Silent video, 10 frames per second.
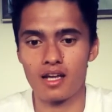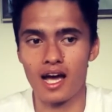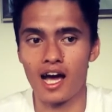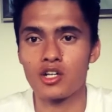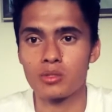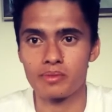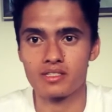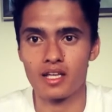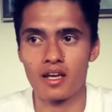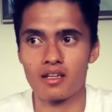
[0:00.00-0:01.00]

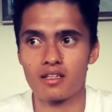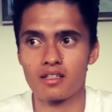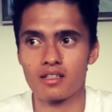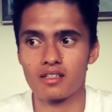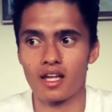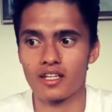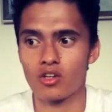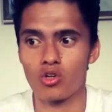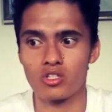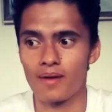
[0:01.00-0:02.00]
100%, like,
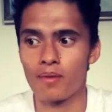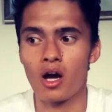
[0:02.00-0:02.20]
no doubt.